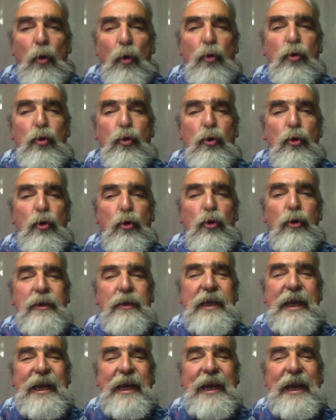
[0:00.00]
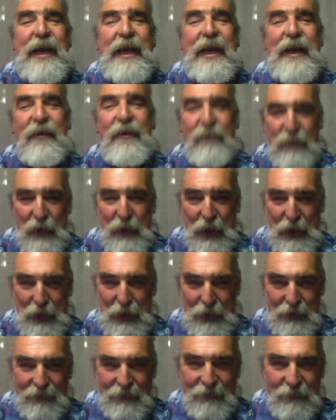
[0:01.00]
Good
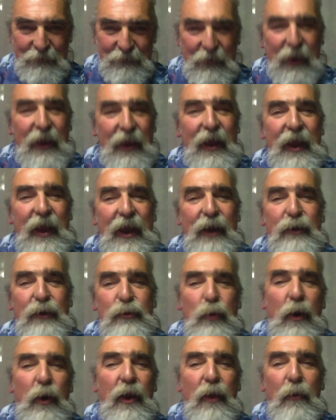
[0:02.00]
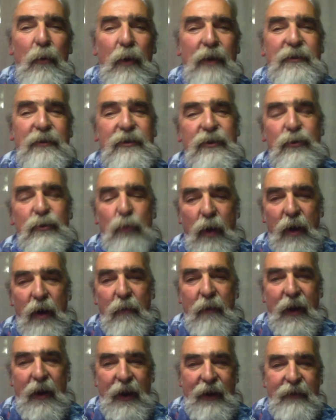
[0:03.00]
evening. Here's one of the ones that's one
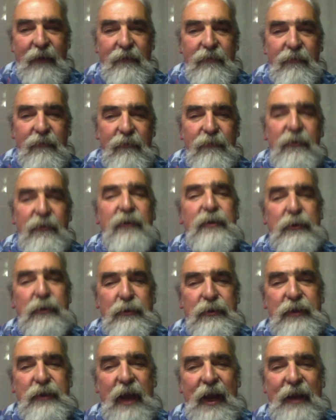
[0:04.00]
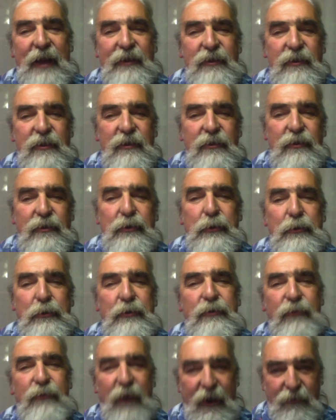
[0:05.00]
of my physical science
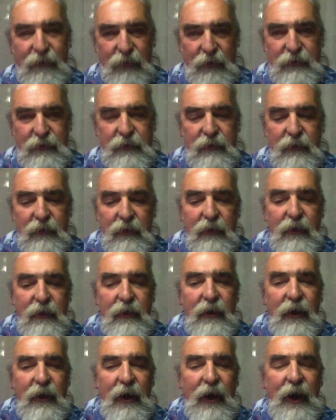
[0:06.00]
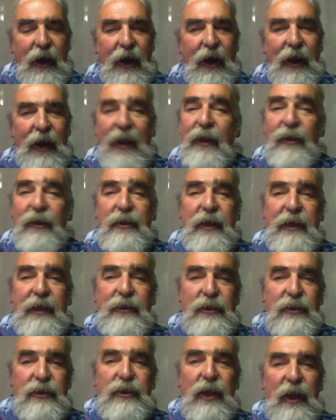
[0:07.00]
students' favorites. It
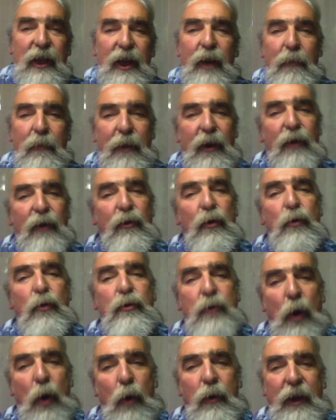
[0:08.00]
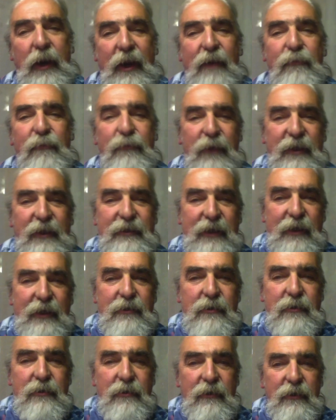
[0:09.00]
teaches a little bit of Newtonian
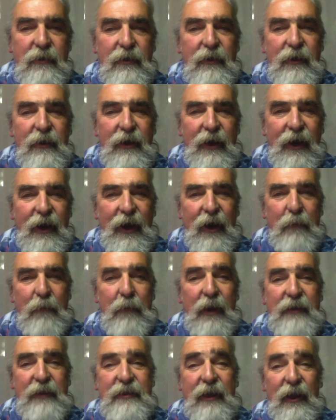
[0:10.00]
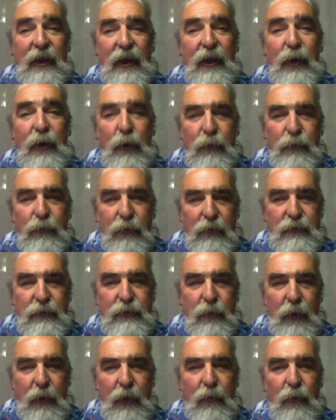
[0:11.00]
physics, basically your first
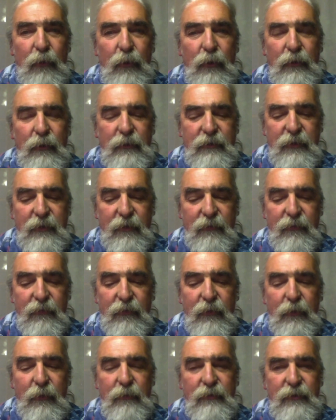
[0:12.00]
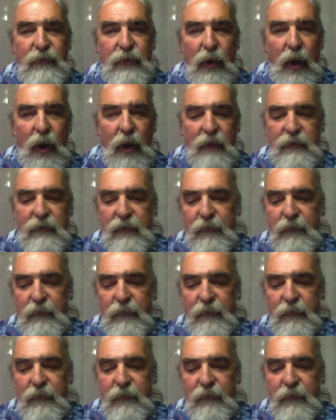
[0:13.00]
three rules of Newton's laws,